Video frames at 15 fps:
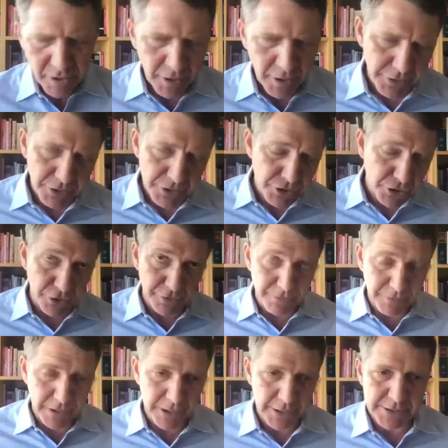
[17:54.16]
other sort
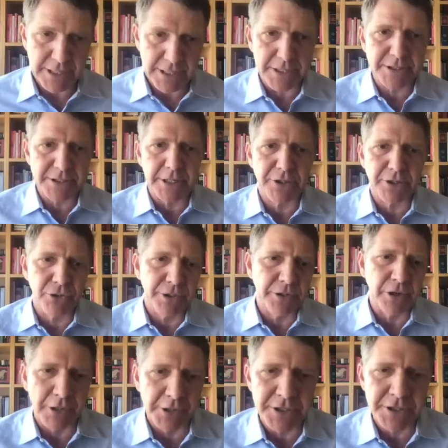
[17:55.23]
of uh, tech sector and
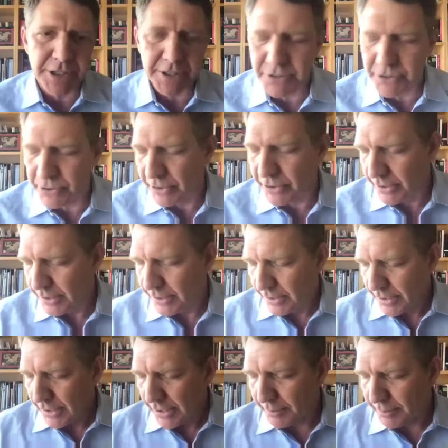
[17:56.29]
knowledge sector
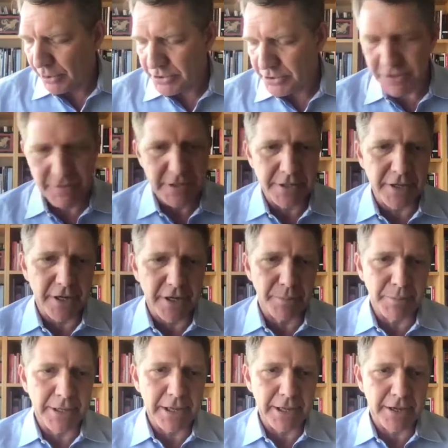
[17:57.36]
uh, parts of the
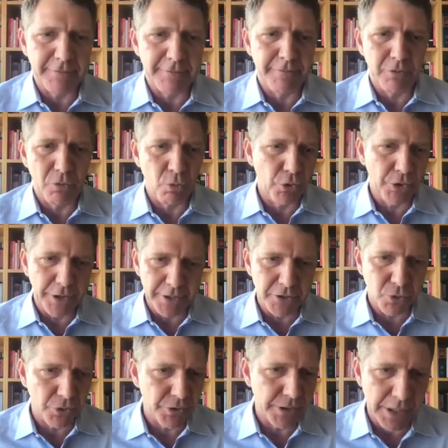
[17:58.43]
economy have oriented
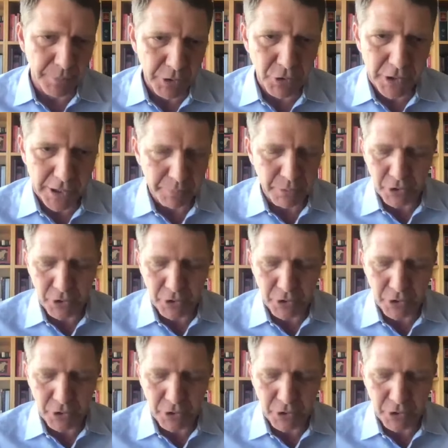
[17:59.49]
toward the Democratic